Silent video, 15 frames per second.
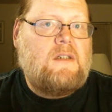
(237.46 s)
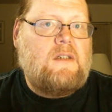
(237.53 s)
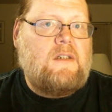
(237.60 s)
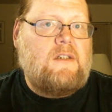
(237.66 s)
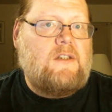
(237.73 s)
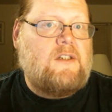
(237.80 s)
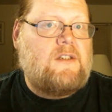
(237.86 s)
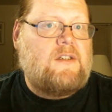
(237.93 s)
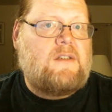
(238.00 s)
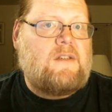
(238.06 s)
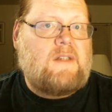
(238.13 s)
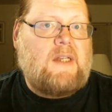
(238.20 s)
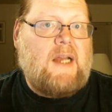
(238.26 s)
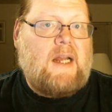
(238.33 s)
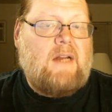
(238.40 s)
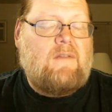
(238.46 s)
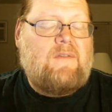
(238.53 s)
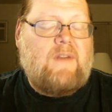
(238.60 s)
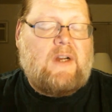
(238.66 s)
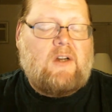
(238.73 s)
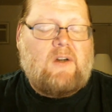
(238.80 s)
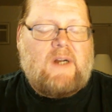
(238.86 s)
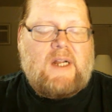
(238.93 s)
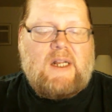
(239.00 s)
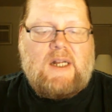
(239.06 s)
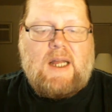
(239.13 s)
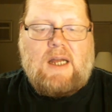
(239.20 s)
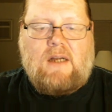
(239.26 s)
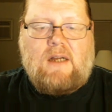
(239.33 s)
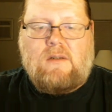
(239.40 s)
And just kind of figuring it
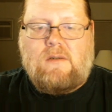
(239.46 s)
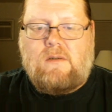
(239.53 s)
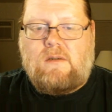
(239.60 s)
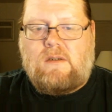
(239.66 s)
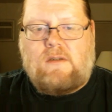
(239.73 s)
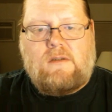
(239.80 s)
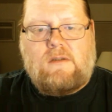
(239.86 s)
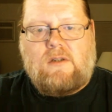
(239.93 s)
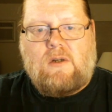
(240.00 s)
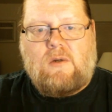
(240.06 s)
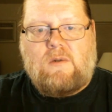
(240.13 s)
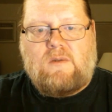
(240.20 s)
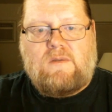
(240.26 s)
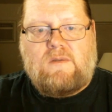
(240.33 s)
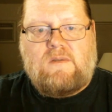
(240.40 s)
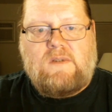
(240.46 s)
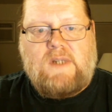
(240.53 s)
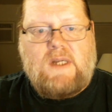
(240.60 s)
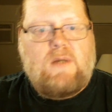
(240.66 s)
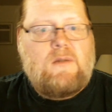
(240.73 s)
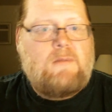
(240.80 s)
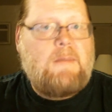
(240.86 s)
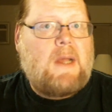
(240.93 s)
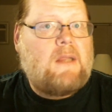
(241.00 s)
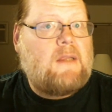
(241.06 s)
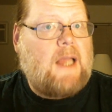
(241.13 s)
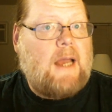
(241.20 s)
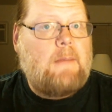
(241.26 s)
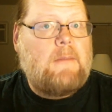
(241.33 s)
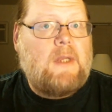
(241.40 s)
out. And so it was about
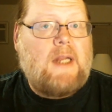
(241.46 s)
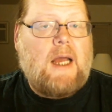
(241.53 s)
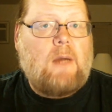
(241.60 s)
the time that